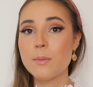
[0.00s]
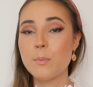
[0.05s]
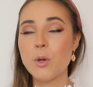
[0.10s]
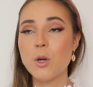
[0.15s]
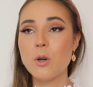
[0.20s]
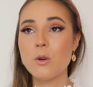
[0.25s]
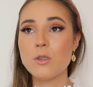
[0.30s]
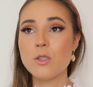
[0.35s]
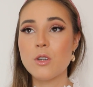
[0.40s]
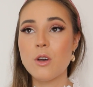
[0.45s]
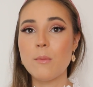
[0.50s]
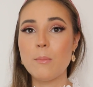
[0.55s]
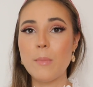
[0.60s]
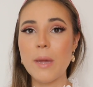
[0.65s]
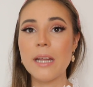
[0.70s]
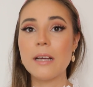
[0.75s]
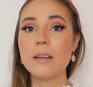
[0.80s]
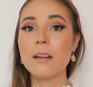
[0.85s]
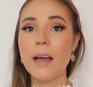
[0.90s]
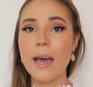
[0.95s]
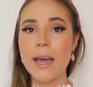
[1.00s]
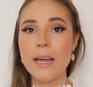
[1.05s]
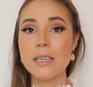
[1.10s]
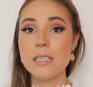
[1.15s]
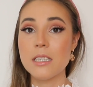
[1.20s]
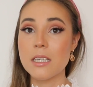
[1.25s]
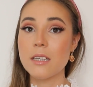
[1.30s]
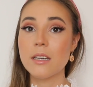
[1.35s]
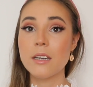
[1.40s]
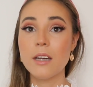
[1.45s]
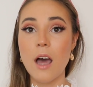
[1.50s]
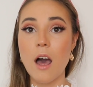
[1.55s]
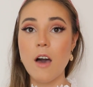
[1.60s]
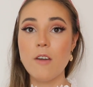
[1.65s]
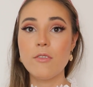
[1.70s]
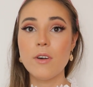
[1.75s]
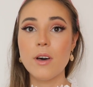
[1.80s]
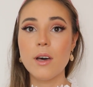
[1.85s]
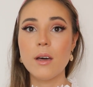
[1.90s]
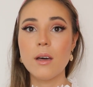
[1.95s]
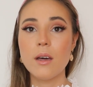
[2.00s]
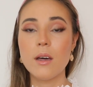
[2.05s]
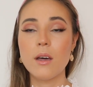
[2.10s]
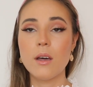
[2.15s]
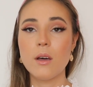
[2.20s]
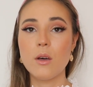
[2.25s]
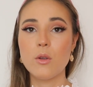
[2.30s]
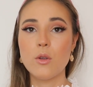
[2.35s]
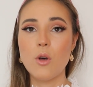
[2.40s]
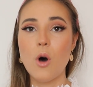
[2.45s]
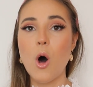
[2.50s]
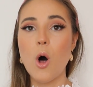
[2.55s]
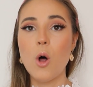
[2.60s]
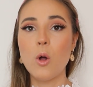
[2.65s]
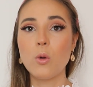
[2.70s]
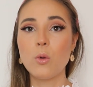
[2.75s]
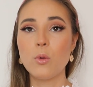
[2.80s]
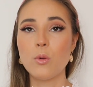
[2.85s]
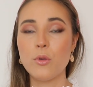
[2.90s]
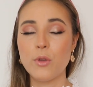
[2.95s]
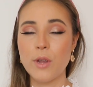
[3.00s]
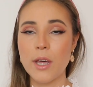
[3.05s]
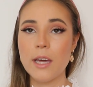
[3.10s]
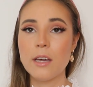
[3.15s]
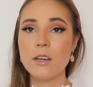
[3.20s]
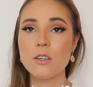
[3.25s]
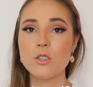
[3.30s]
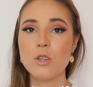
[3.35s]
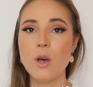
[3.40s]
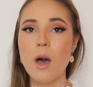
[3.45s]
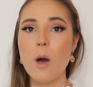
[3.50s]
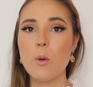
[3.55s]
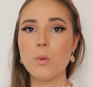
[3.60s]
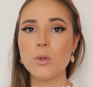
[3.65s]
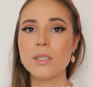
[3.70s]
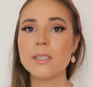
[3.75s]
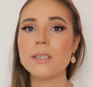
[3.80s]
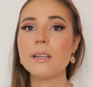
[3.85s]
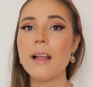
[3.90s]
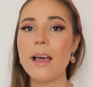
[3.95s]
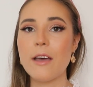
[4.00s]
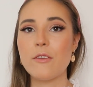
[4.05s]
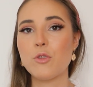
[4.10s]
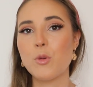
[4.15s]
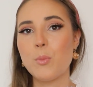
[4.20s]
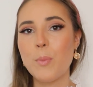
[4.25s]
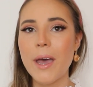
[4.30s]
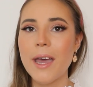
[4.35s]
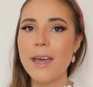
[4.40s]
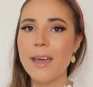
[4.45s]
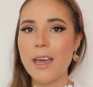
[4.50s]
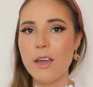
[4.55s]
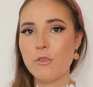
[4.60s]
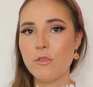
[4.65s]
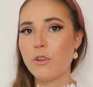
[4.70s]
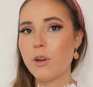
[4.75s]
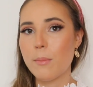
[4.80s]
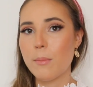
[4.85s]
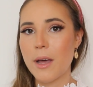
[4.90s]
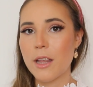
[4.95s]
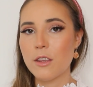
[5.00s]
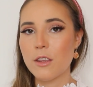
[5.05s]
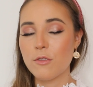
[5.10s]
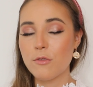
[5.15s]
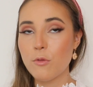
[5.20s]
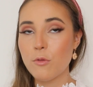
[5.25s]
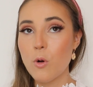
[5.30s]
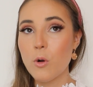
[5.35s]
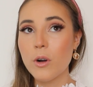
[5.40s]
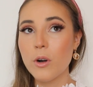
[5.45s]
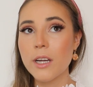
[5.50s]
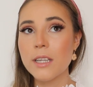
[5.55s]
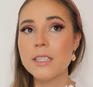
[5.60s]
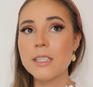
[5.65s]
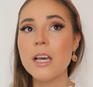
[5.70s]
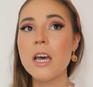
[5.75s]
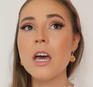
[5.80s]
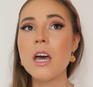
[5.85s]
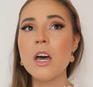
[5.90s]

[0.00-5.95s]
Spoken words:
because medical aid didn't cover the whole thing, so I would still have to pay every month for it.